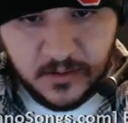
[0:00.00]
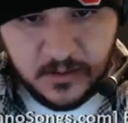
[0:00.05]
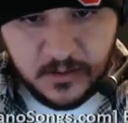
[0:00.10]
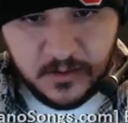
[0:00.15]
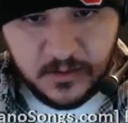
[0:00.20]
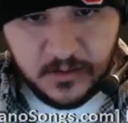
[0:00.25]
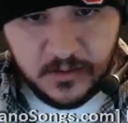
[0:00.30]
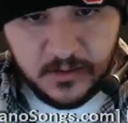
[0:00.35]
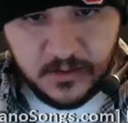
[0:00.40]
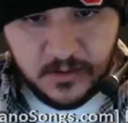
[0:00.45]

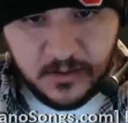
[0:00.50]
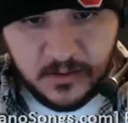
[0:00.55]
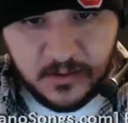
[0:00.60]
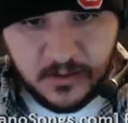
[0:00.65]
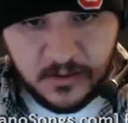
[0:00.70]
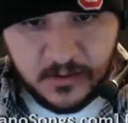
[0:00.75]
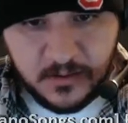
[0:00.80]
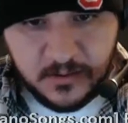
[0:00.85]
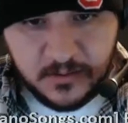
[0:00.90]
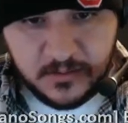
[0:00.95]

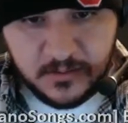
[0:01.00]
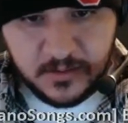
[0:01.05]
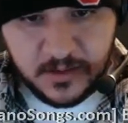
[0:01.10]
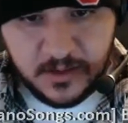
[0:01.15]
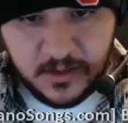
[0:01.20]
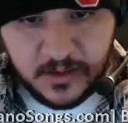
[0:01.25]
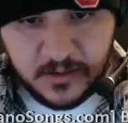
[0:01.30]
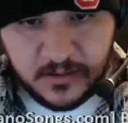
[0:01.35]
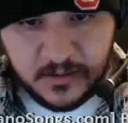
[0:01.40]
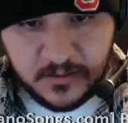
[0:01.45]
And
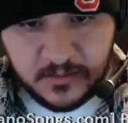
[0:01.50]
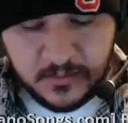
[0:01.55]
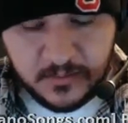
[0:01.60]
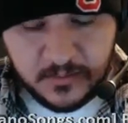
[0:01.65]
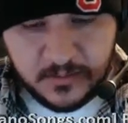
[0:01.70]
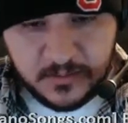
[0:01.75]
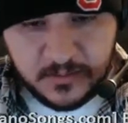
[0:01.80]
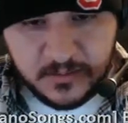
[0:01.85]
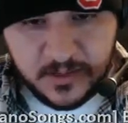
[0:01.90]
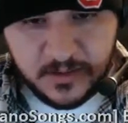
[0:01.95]
Chad is
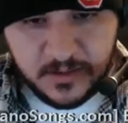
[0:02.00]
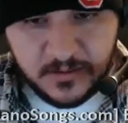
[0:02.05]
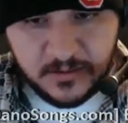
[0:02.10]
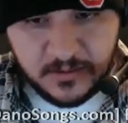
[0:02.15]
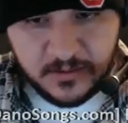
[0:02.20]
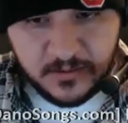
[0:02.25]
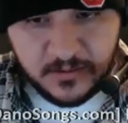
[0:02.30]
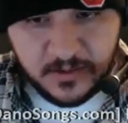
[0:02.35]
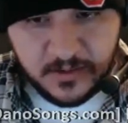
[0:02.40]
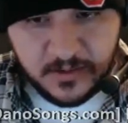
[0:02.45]
almost down on
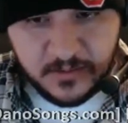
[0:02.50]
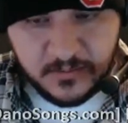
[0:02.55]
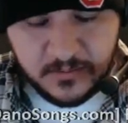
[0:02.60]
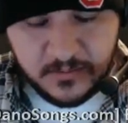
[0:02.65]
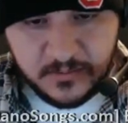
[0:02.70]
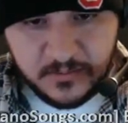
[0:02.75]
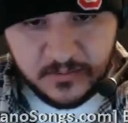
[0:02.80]
the ground.